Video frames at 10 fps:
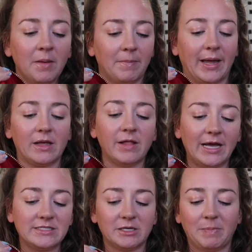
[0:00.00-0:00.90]
my
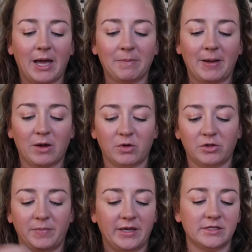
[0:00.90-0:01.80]
classic backpack
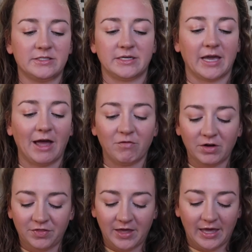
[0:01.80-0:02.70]
with me and stick
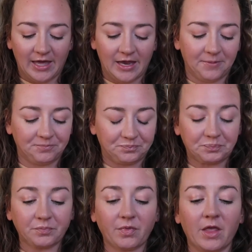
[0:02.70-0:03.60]
everything in.
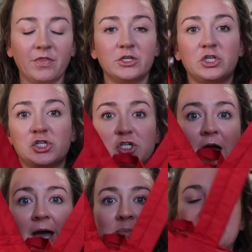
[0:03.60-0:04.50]
The
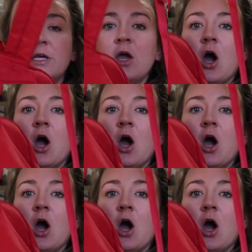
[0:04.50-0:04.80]
straps